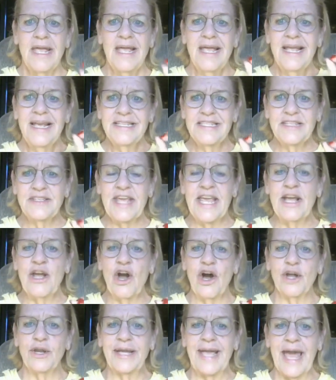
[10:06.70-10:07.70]
It's a thing
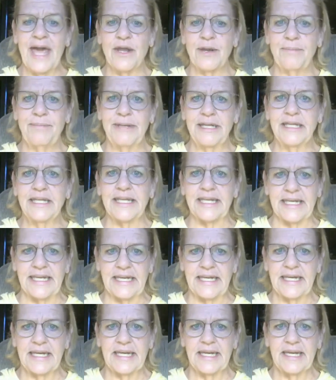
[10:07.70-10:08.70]
called accountability.
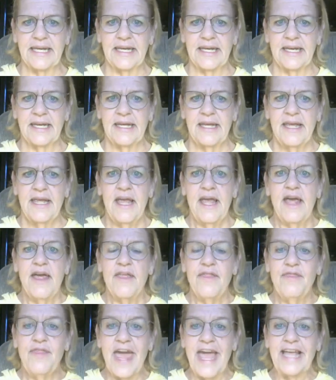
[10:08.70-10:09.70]

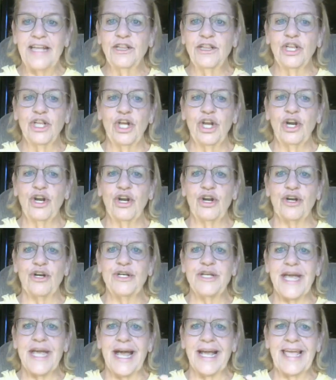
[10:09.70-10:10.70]
They
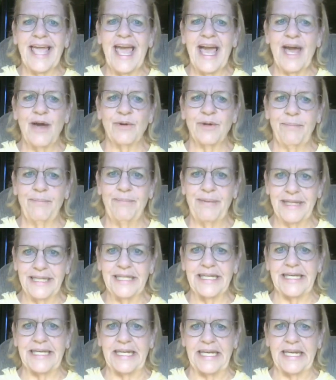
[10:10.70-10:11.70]
learned
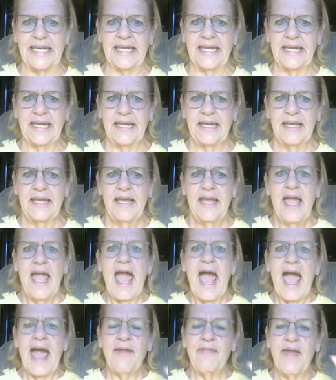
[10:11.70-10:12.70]
accountability.
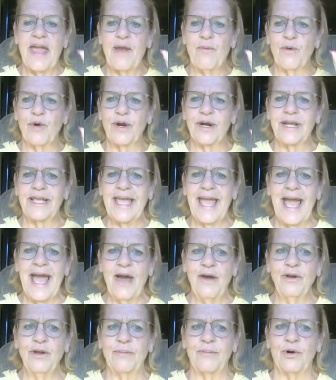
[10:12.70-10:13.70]
And they were
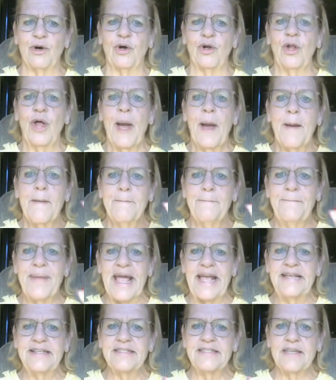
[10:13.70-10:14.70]
accountable
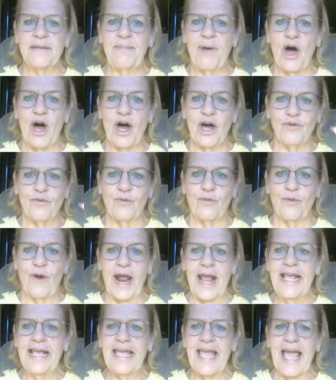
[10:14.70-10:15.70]
based upon
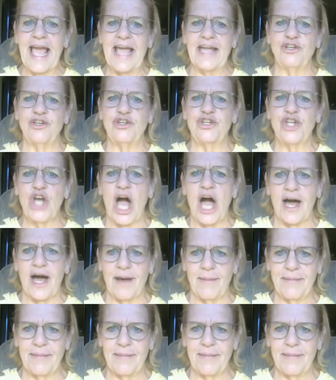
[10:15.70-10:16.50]
rank and job.